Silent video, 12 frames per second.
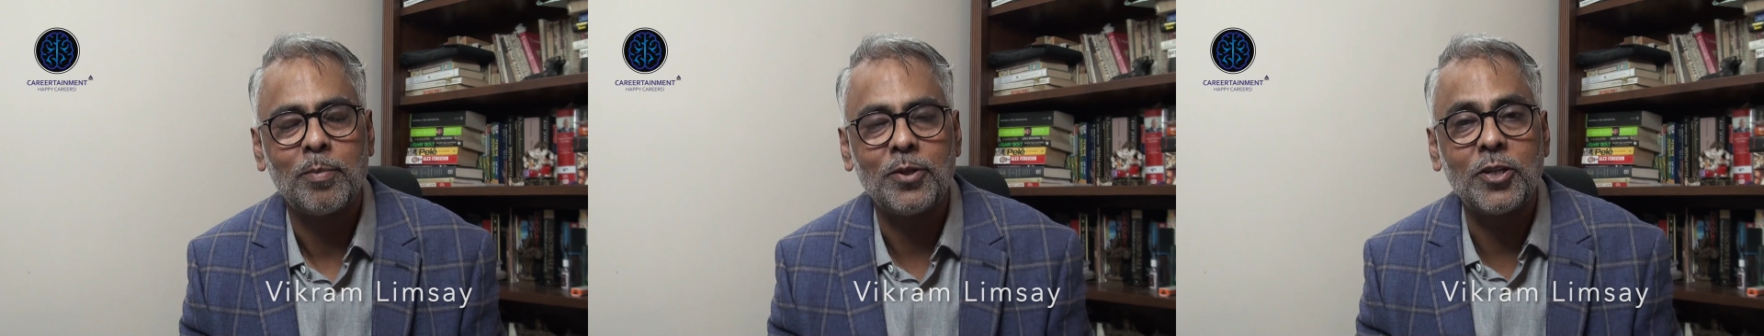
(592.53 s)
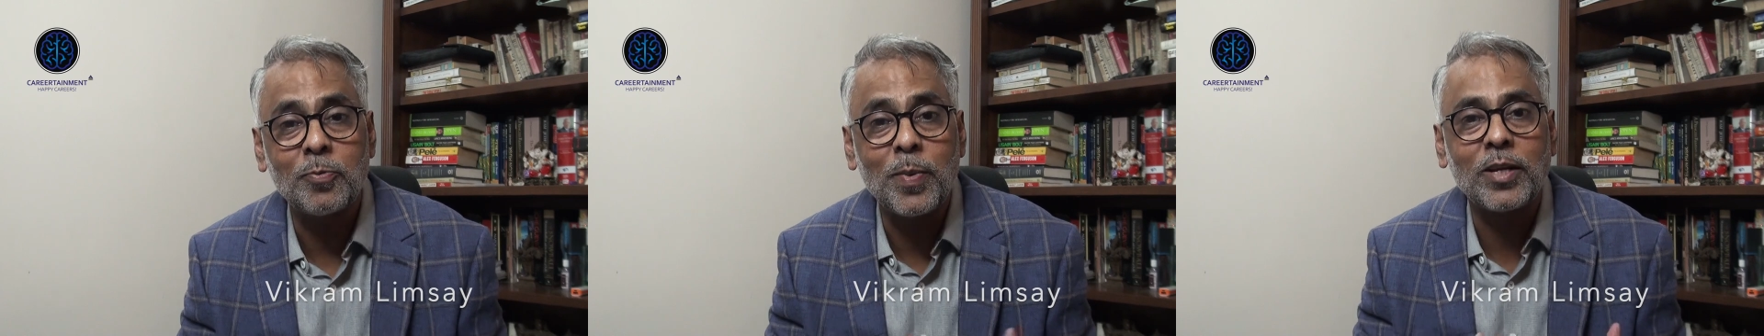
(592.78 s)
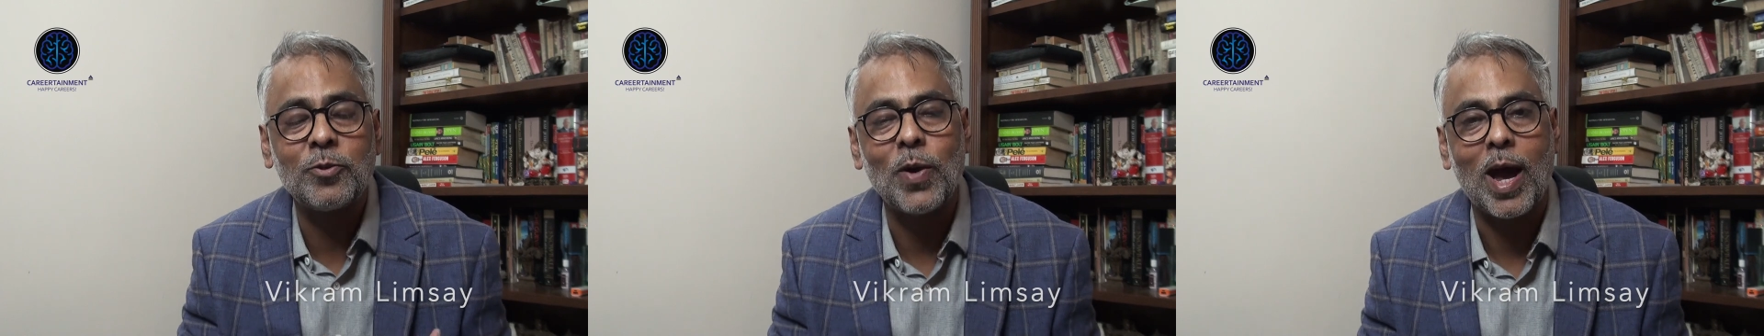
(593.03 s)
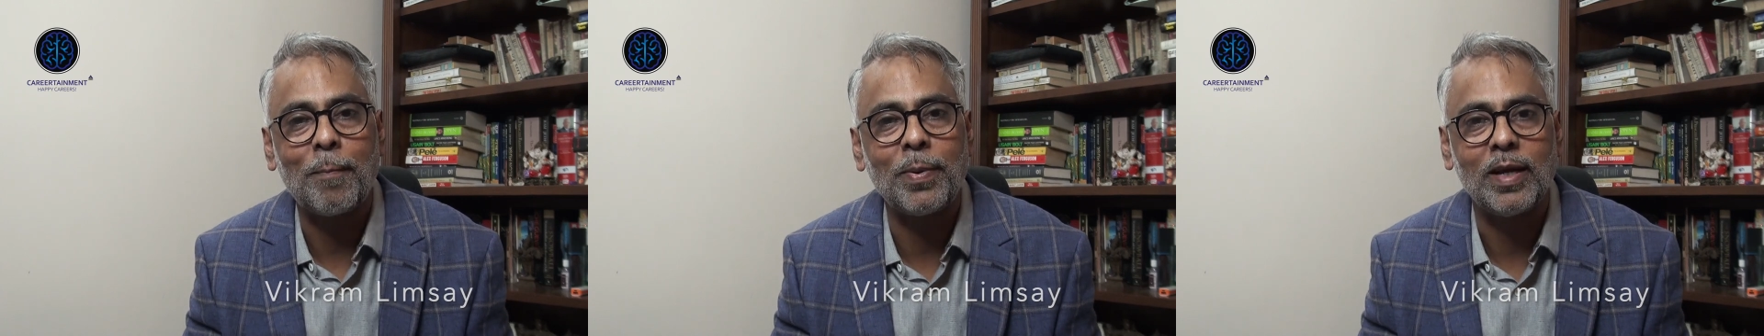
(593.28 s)
It just makes you
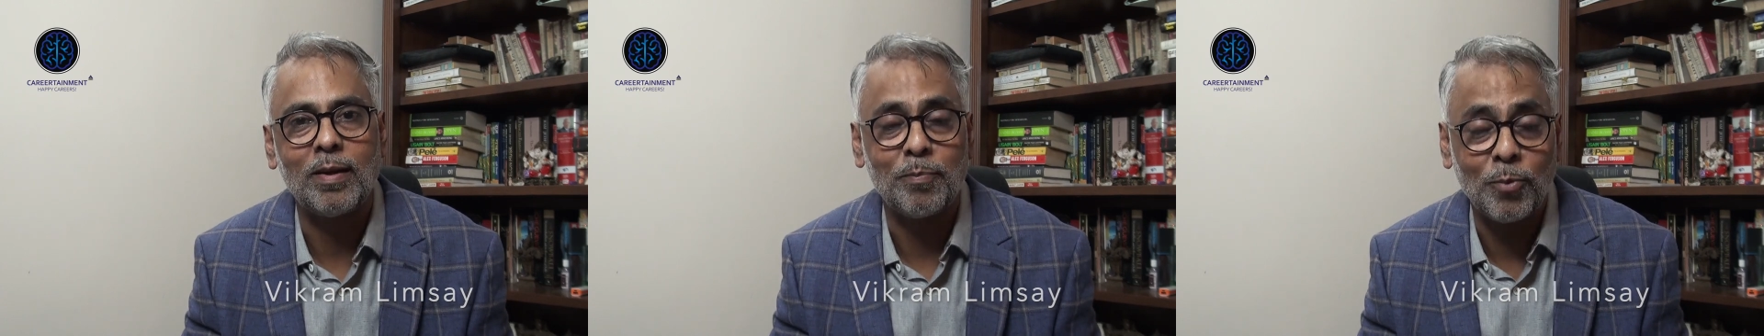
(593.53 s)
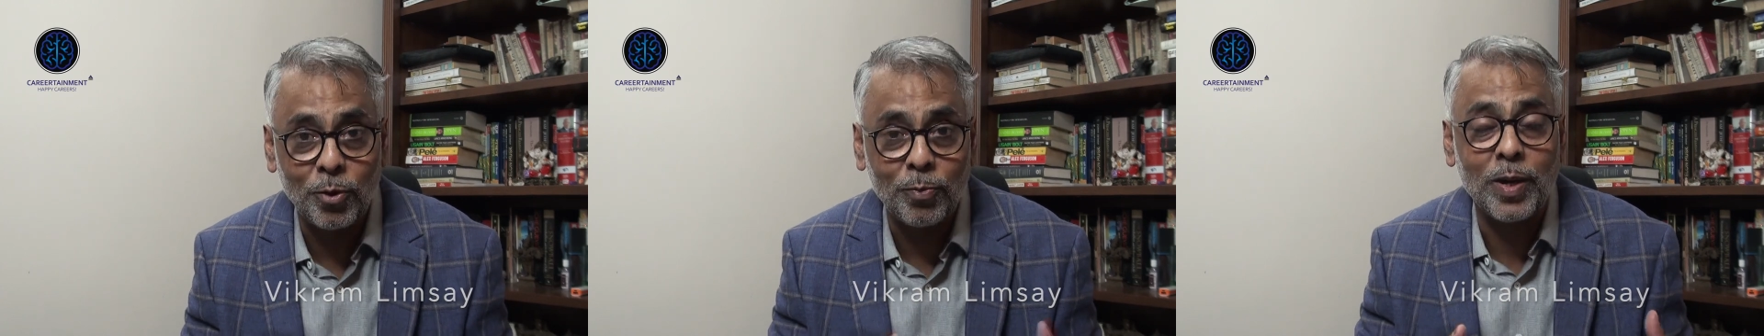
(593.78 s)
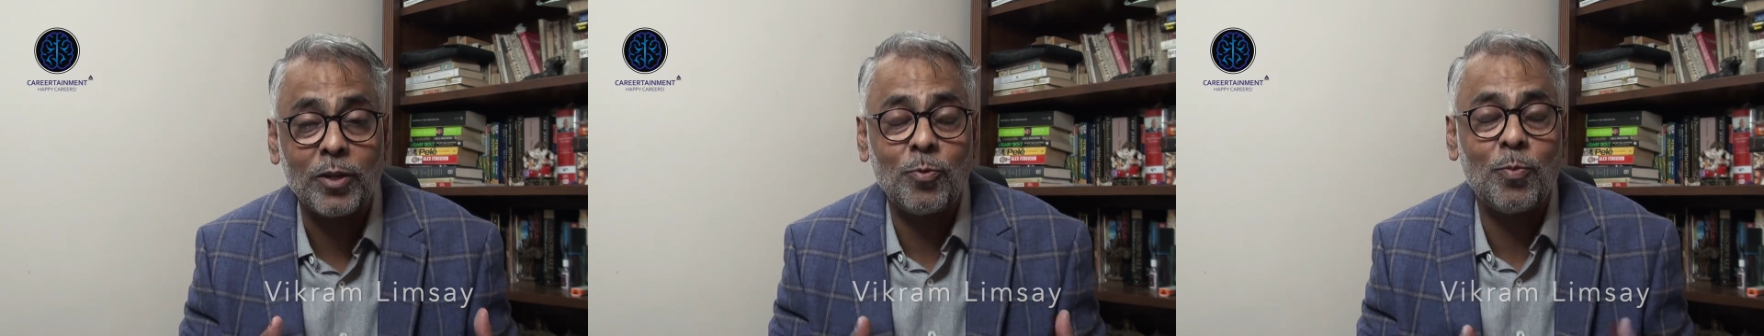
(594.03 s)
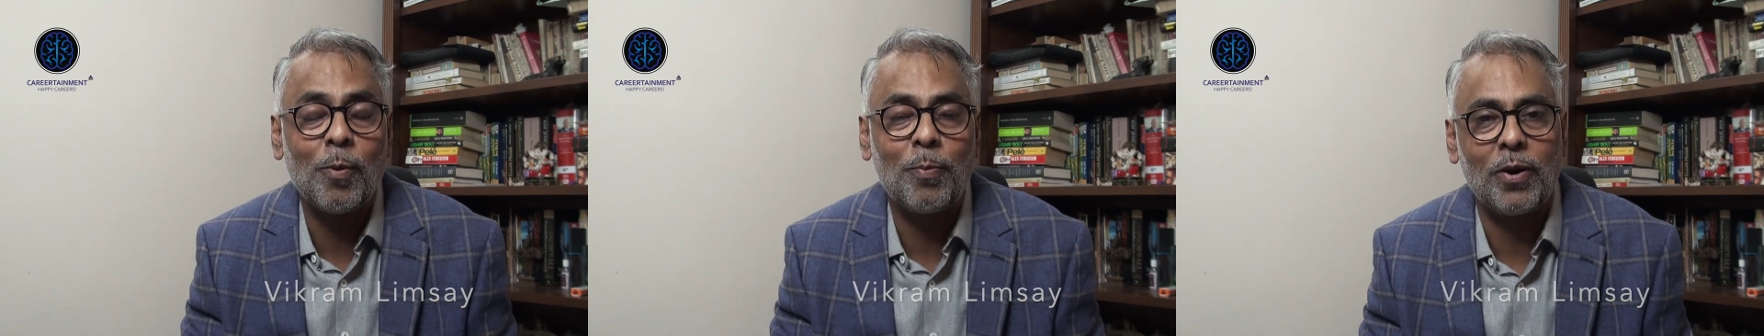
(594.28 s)
happy, makes you
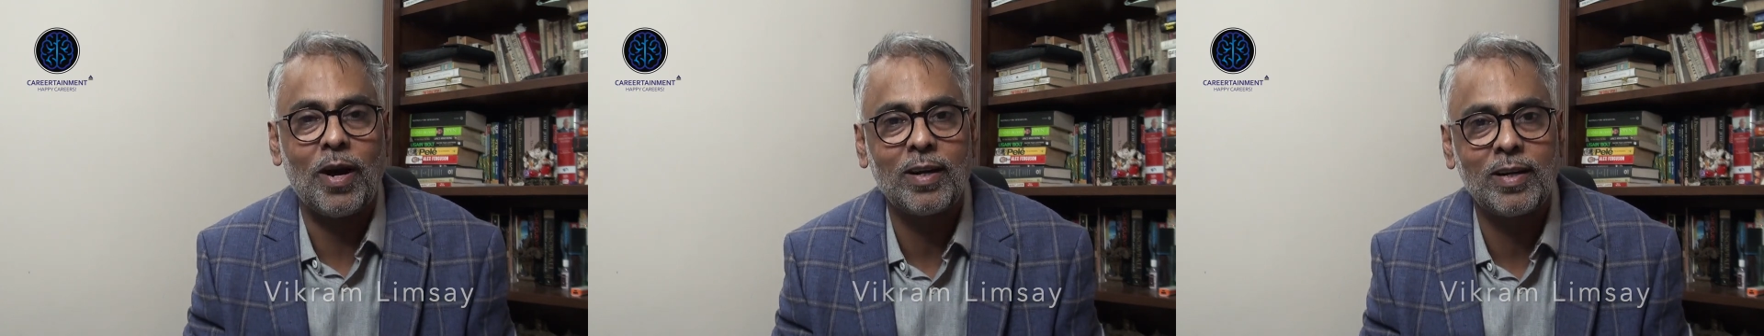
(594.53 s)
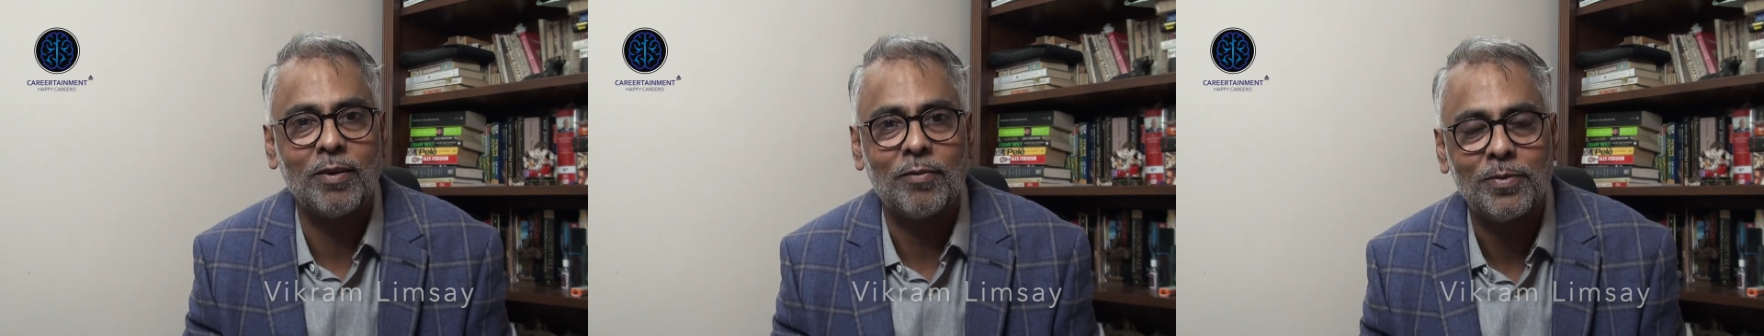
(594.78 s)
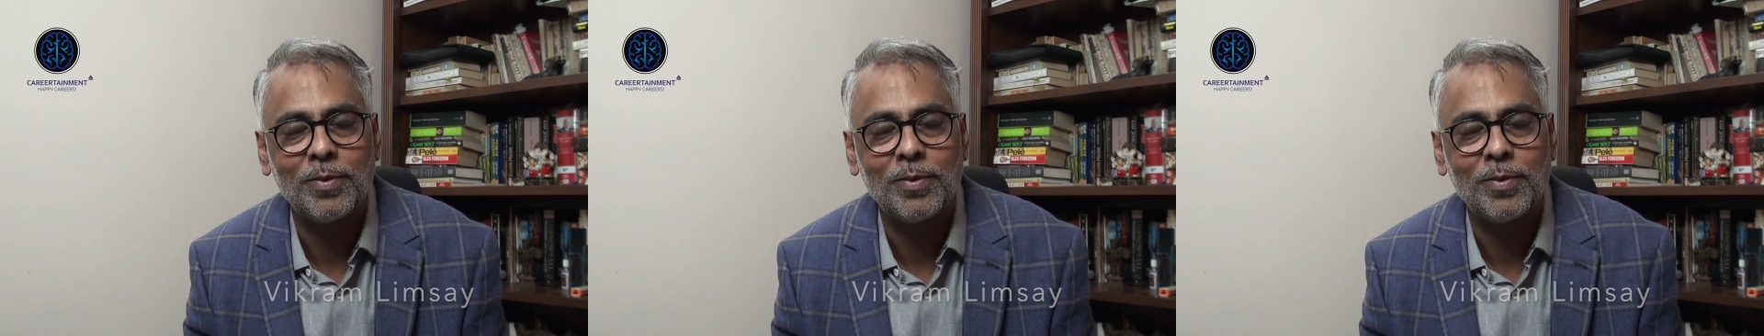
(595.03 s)
more productive.